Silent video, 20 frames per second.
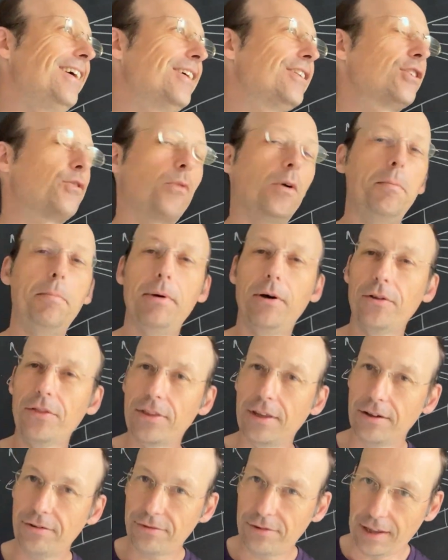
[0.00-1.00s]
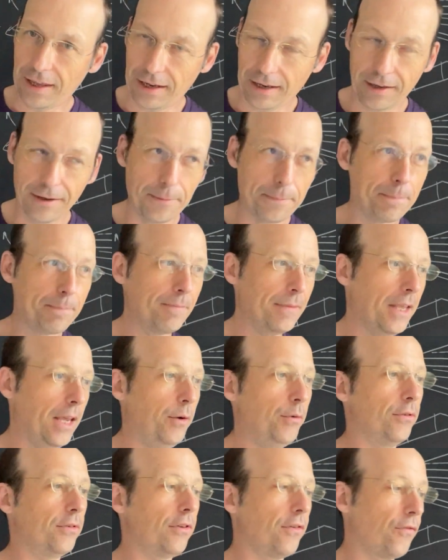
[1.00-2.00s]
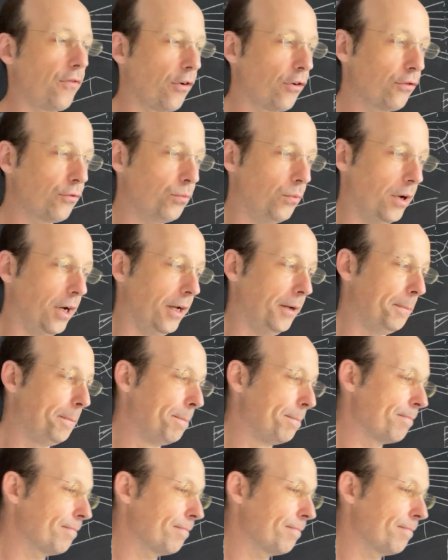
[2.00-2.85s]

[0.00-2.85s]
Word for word: So we built this thing. It was the first one,